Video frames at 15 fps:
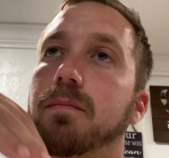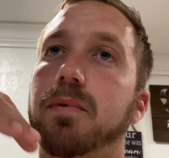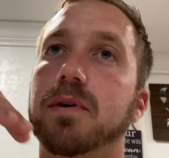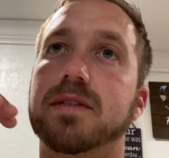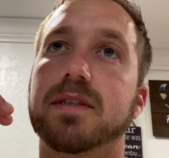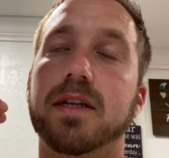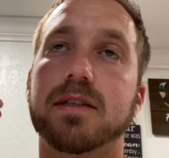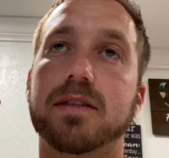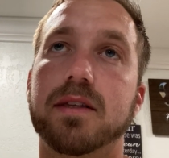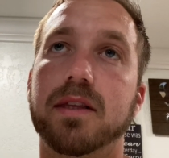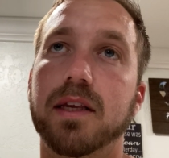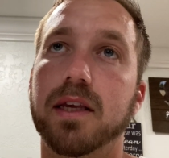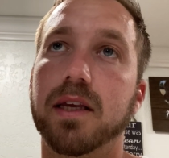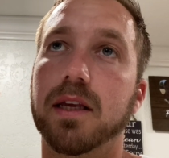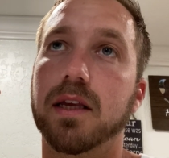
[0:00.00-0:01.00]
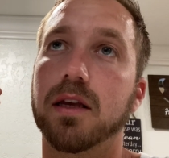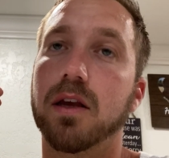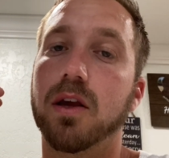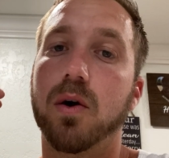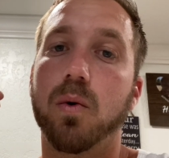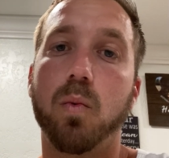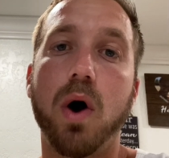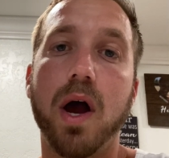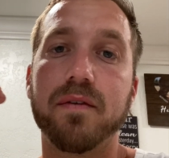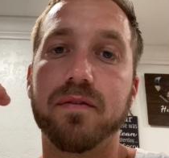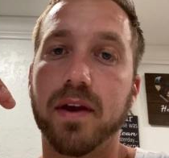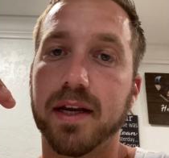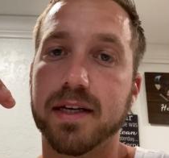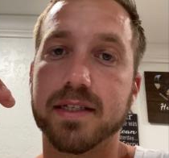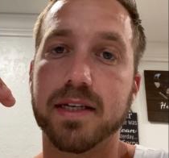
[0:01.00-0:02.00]
but since the Wi-Fi
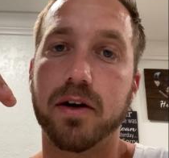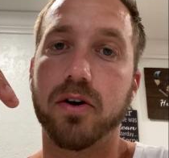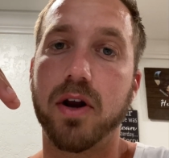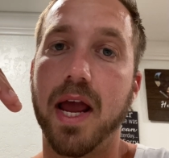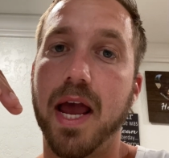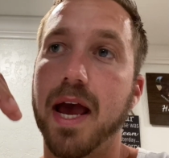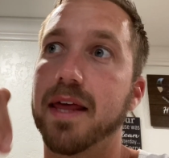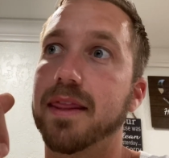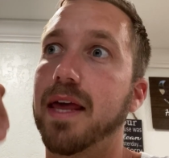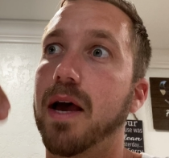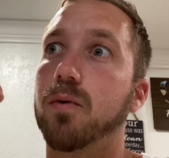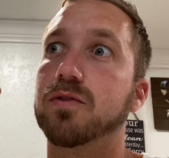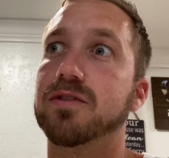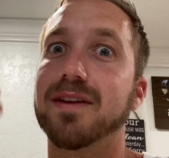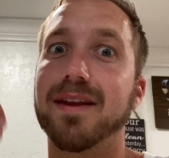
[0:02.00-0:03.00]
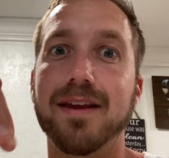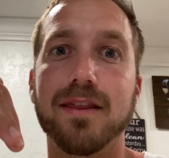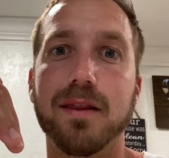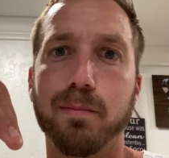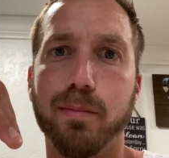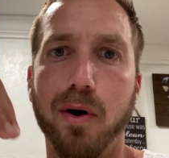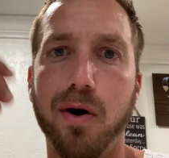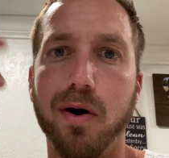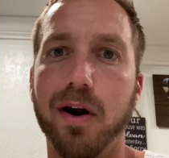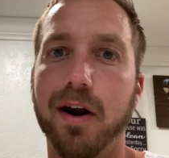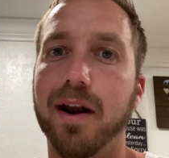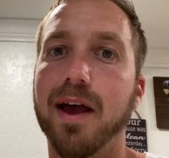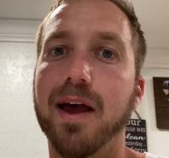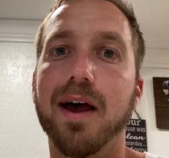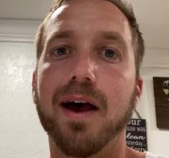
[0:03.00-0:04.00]
extender I had that was in the barn,